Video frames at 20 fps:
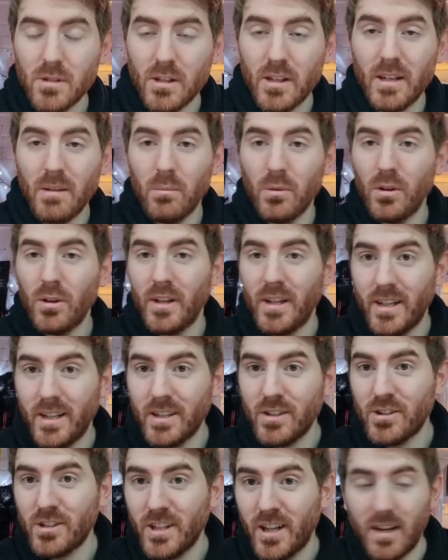that weren't in his
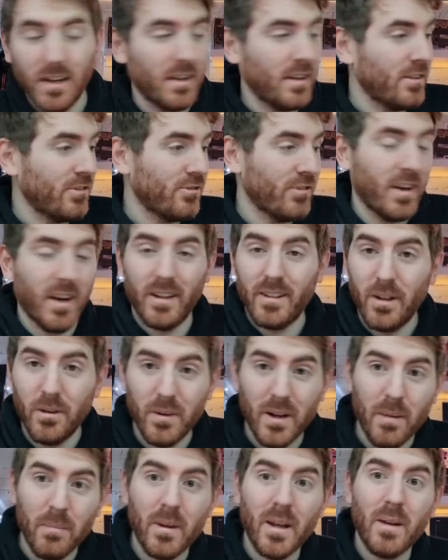challenge, right? Don't
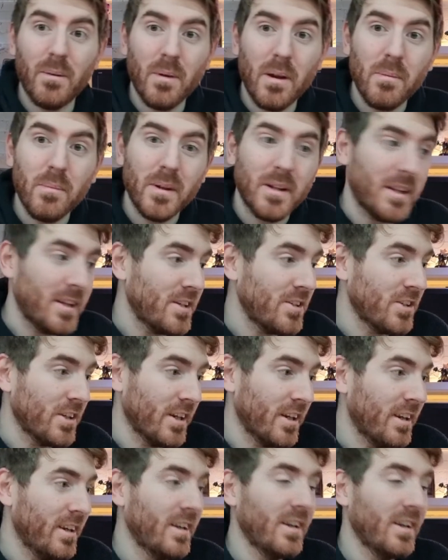let him get away with this shit.